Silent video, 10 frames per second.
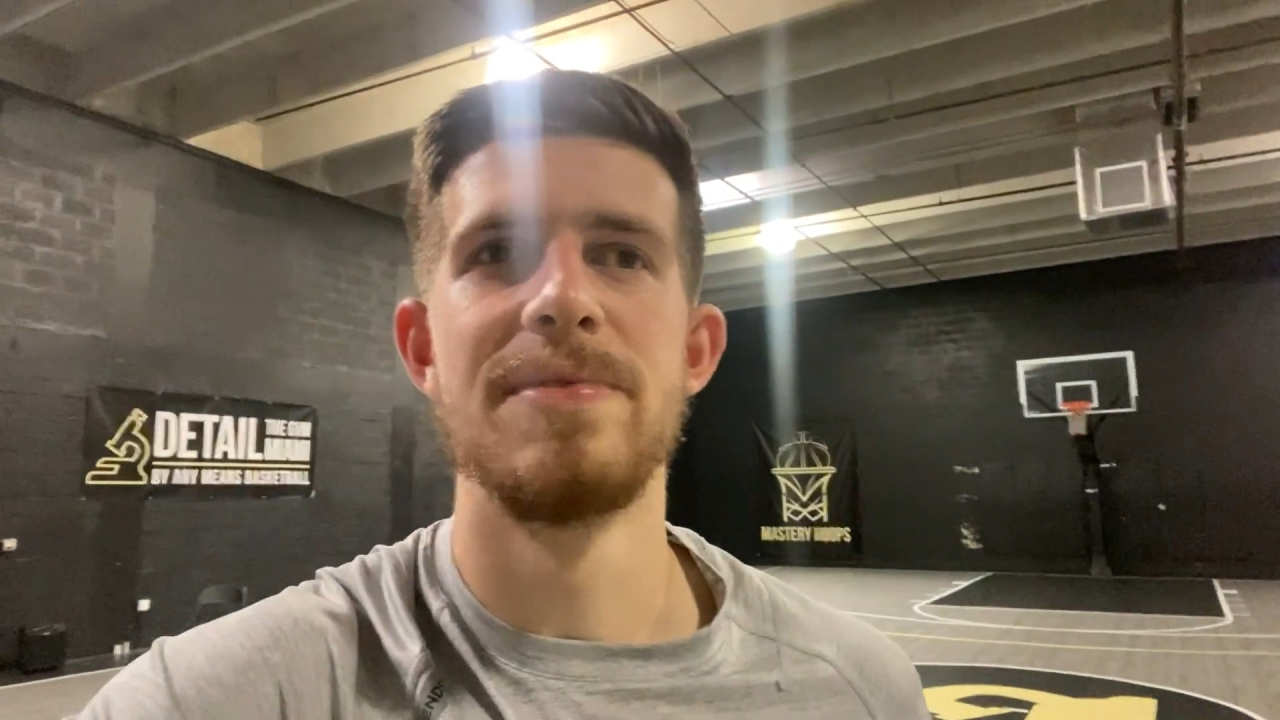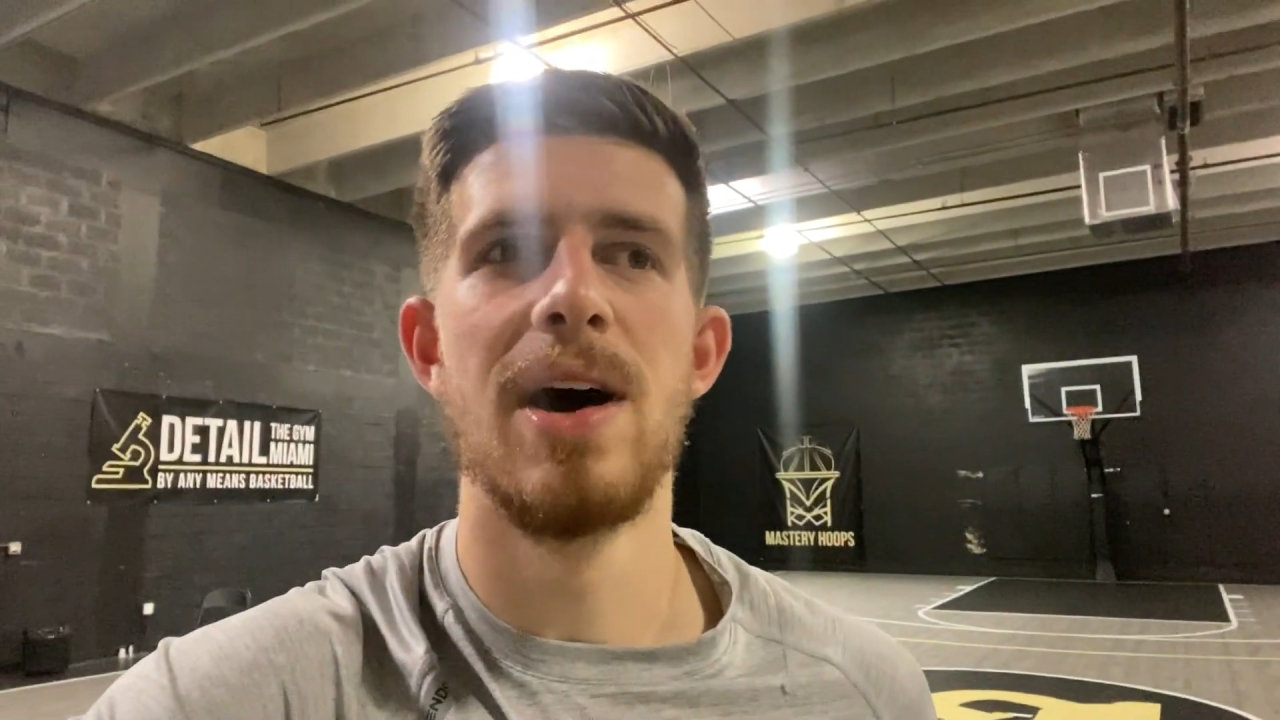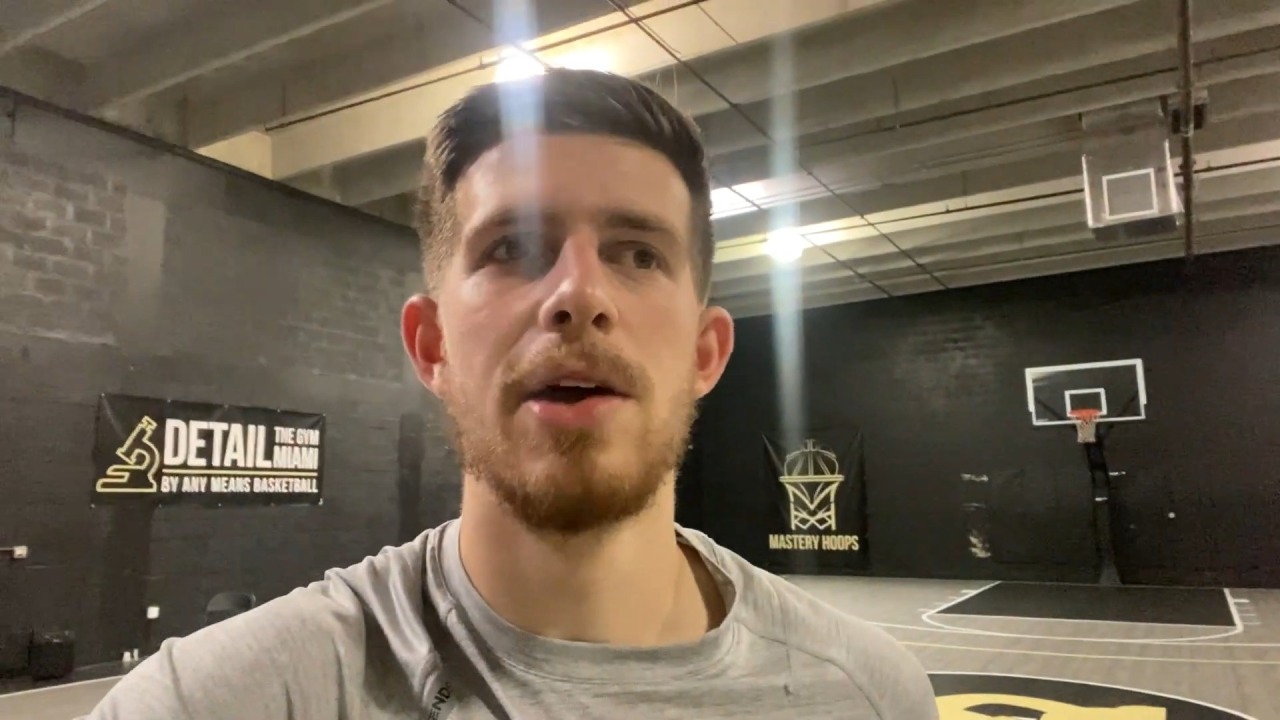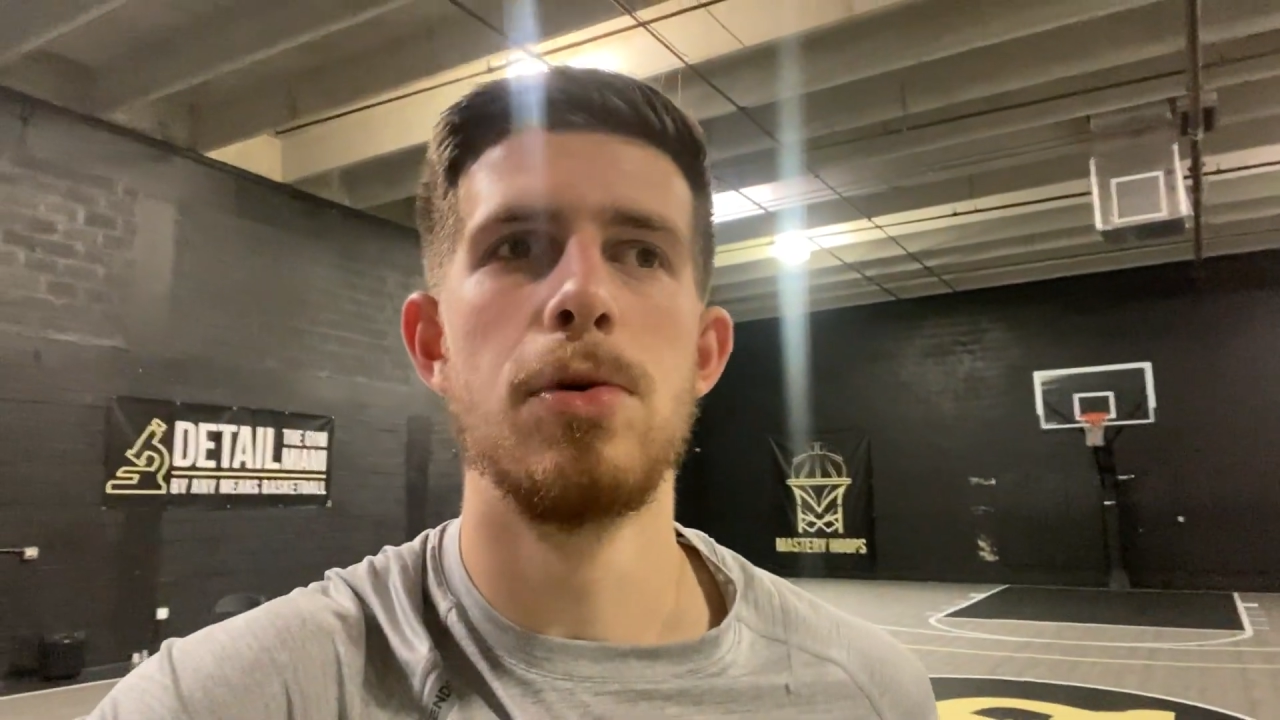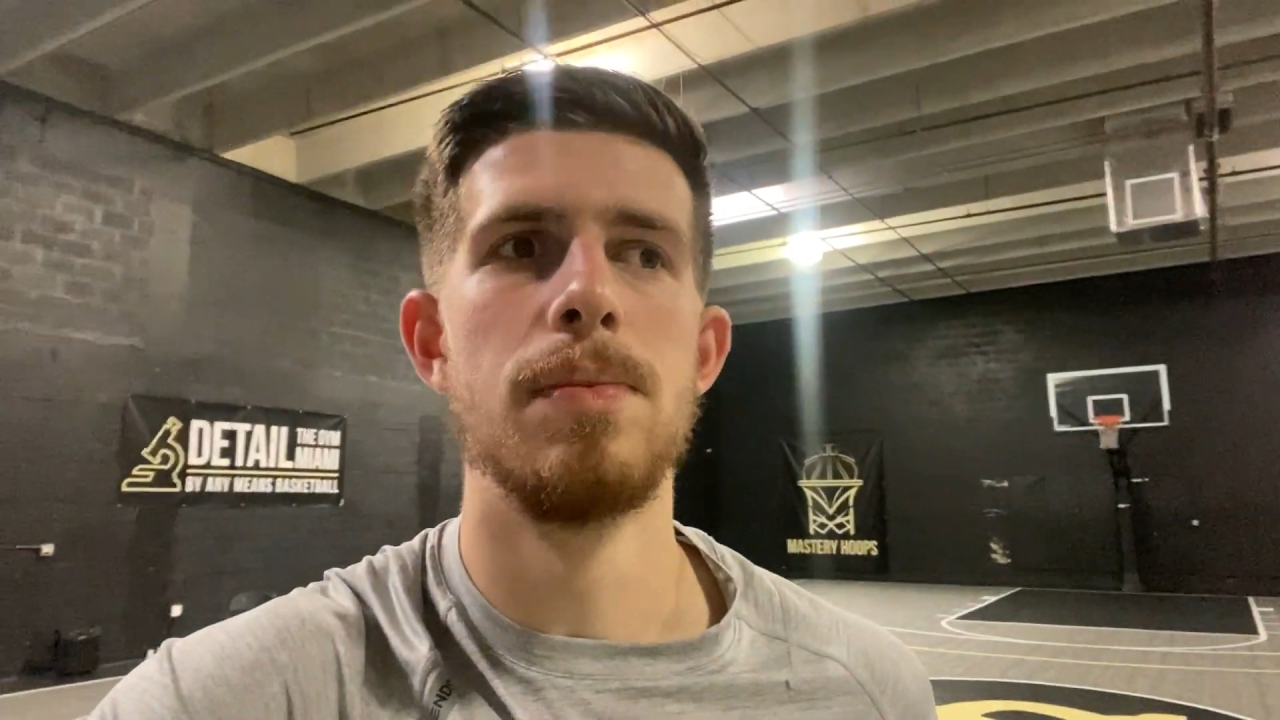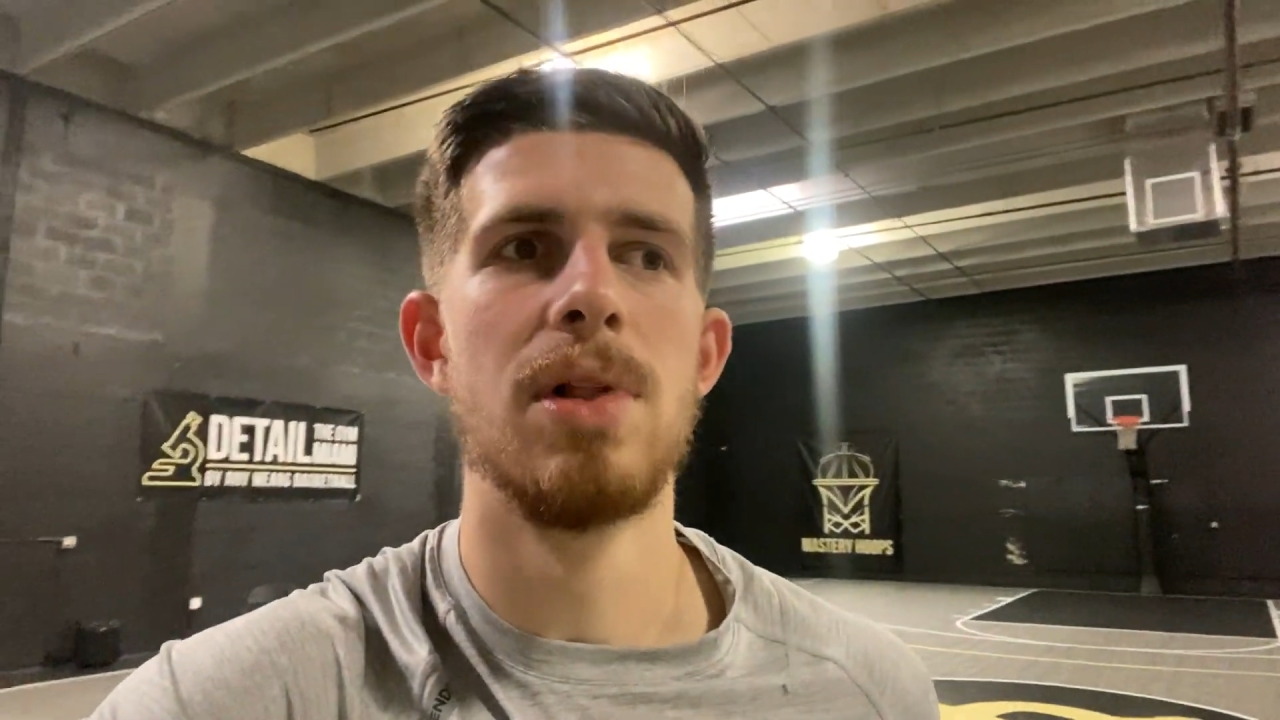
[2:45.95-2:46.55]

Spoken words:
value in